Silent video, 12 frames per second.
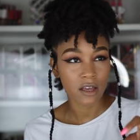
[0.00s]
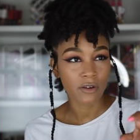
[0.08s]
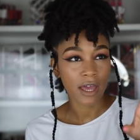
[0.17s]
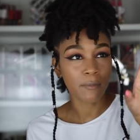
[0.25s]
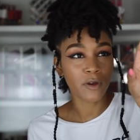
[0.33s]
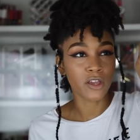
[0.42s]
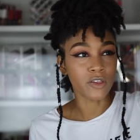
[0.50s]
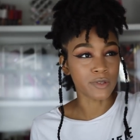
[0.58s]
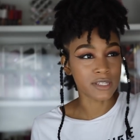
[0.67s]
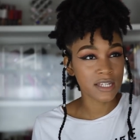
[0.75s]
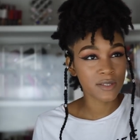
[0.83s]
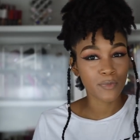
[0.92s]
okay, I'm gonna
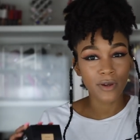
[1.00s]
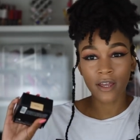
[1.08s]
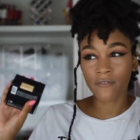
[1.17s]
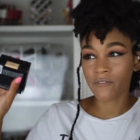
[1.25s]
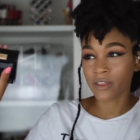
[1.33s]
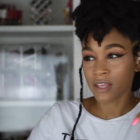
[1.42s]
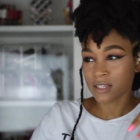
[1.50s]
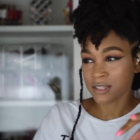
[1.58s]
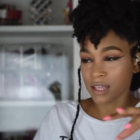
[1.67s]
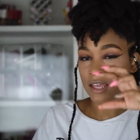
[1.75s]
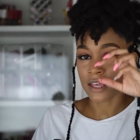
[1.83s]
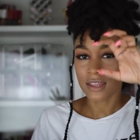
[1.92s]
use this brand for this
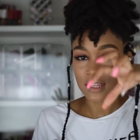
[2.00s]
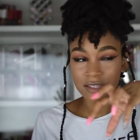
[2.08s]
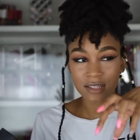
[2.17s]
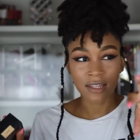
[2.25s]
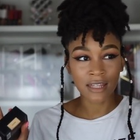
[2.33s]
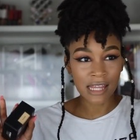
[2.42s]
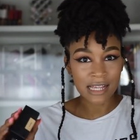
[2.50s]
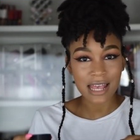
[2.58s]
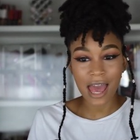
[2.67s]
thing and this thing and things,